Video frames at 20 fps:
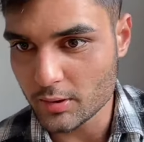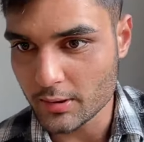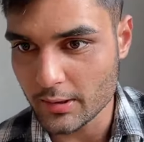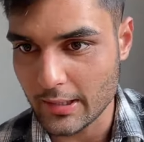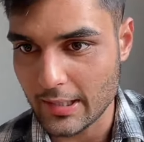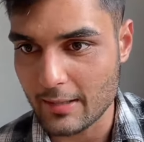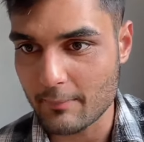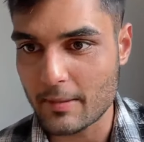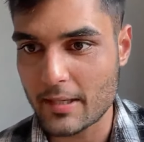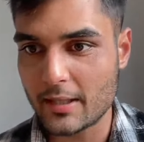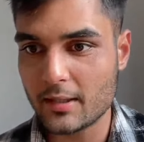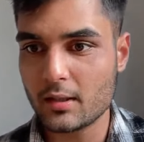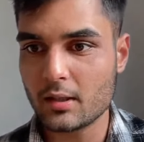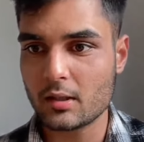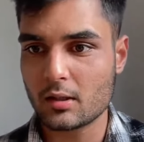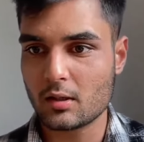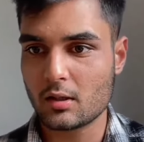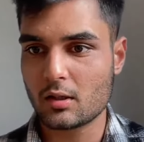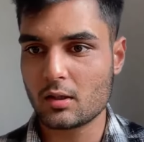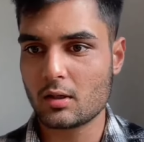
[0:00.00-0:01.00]
hey man,
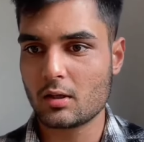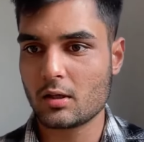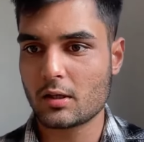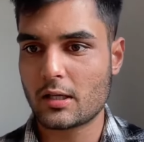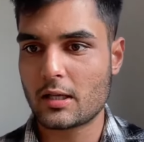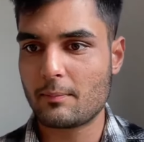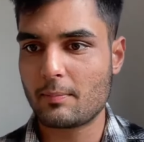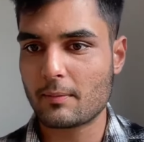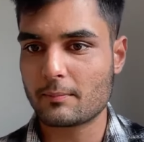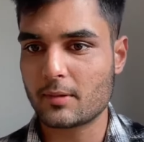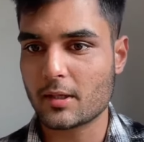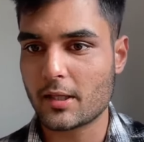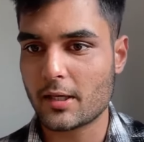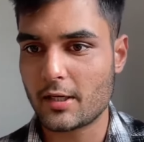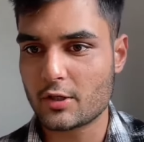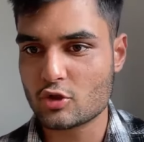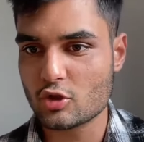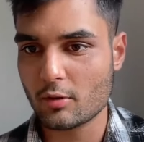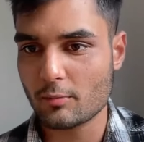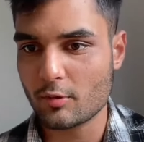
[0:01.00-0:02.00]
keep up the
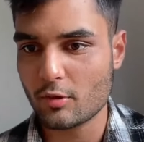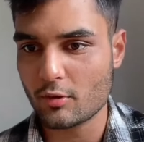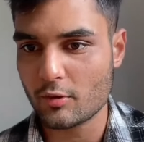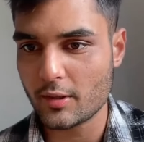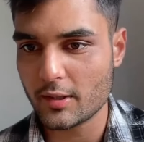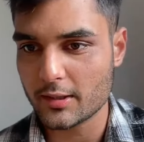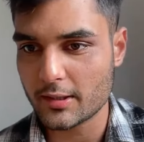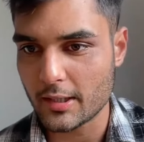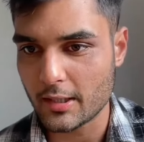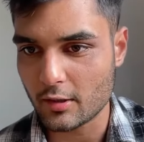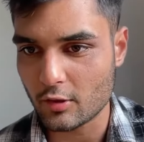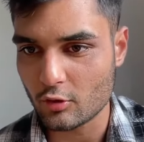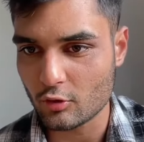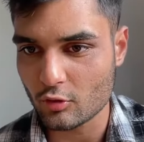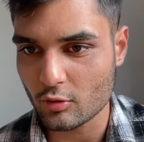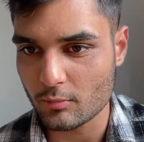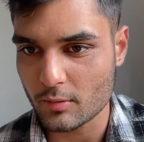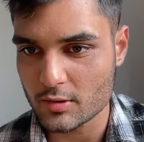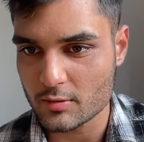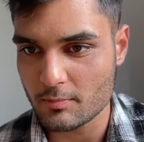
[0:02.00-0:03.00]
great job you're doing. Thank you
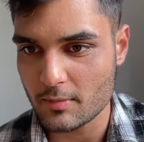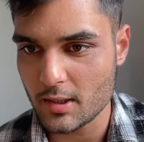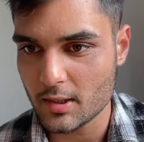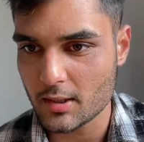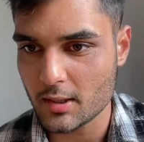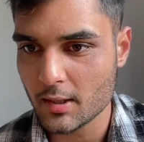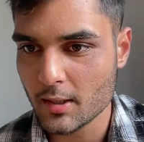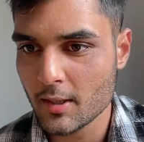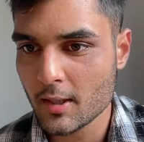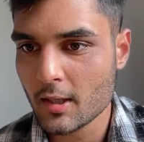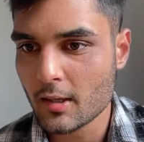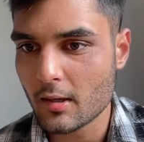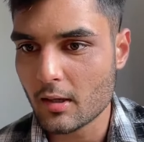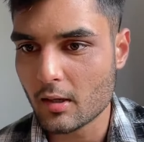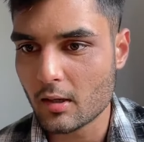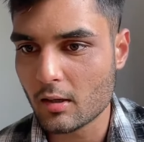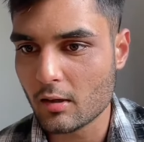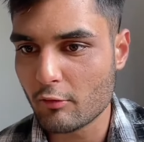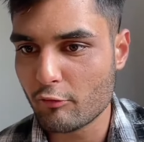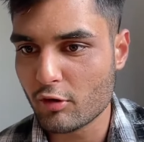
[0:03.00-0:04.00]
so much, Meet.
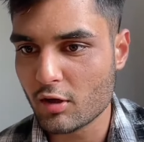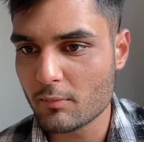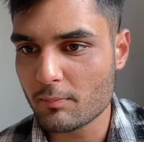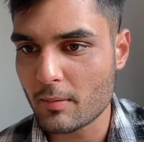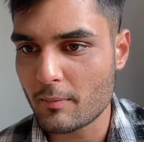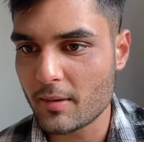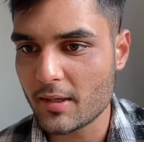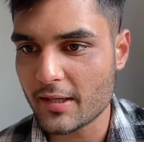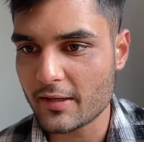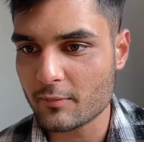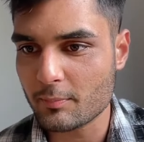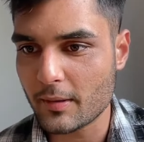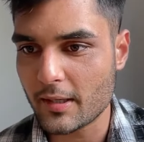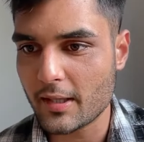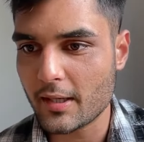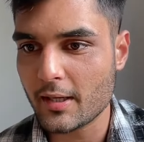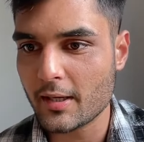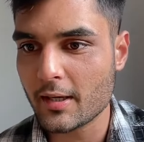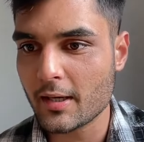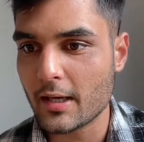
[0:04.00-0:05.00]
Work permit
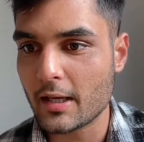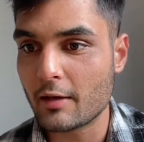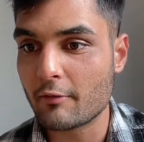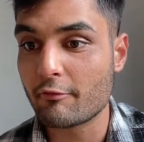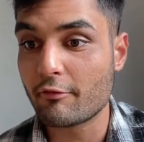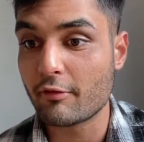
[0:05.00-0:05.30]
expiring in